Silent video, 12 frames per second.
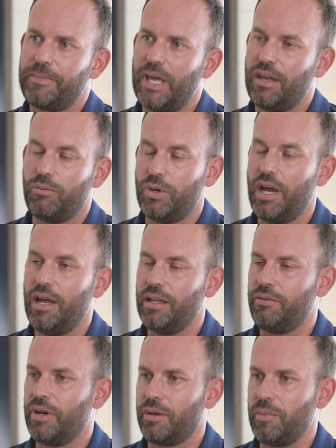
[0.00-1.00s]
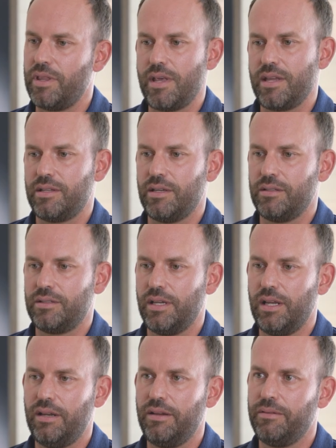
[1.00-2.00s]
I would highly recommend that
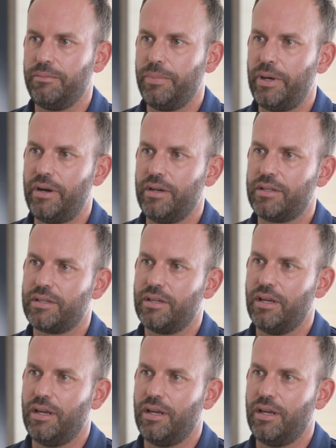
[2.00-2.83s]
to any parent.